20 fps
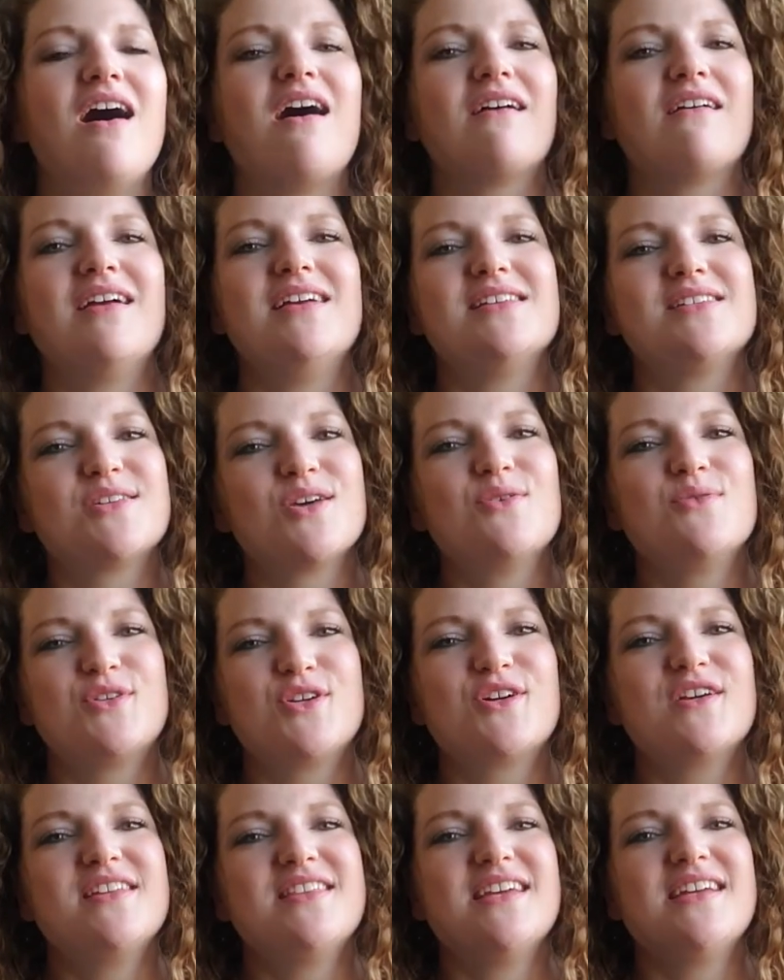All right, so
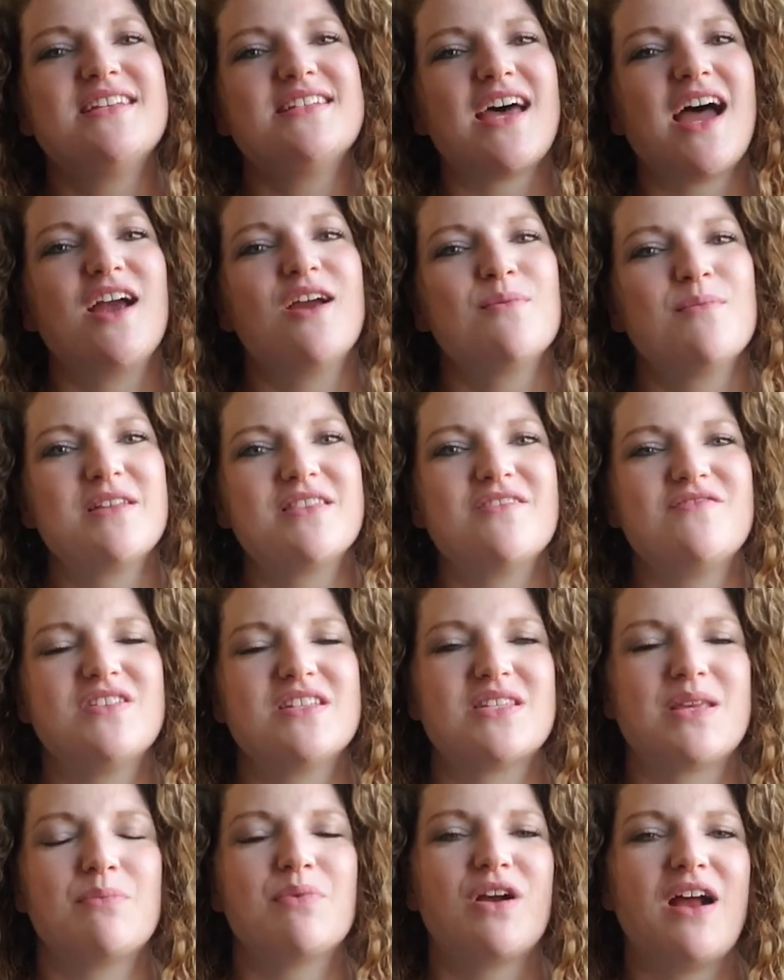during the entire month of
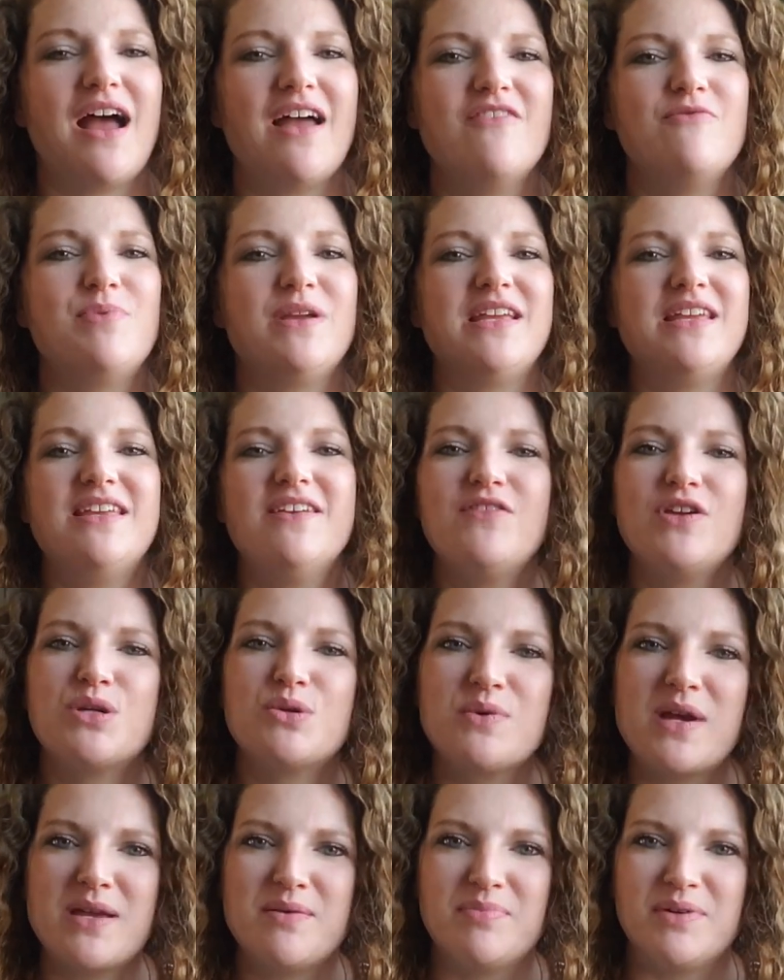December, I've been giving
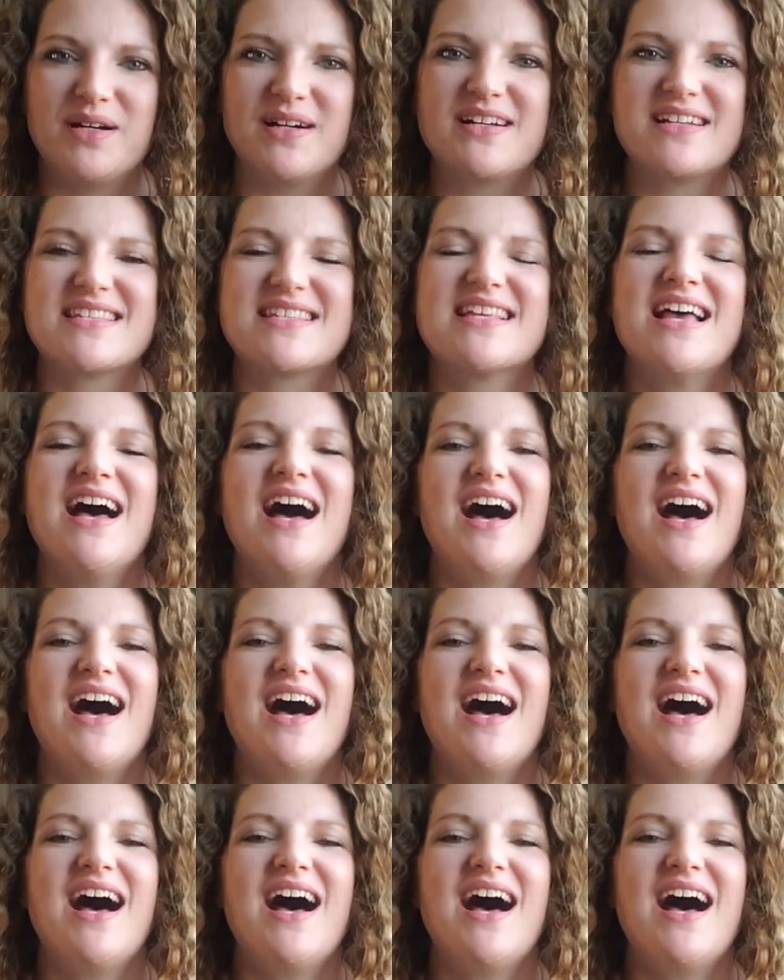away books,